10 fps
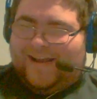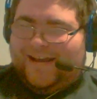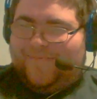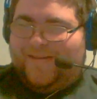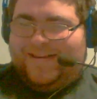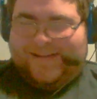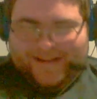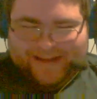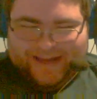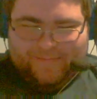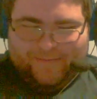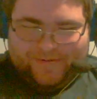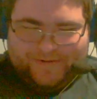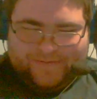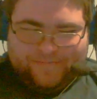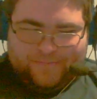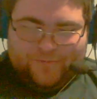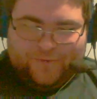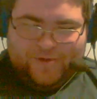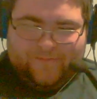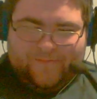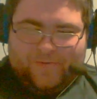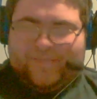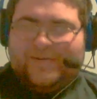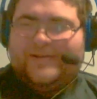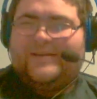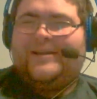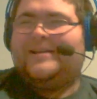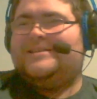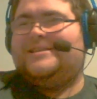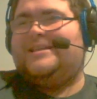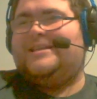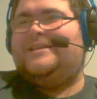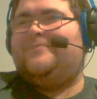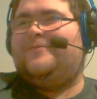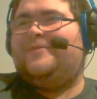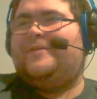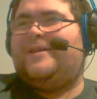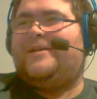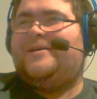I mean, Gable and Roode have only been like a team for like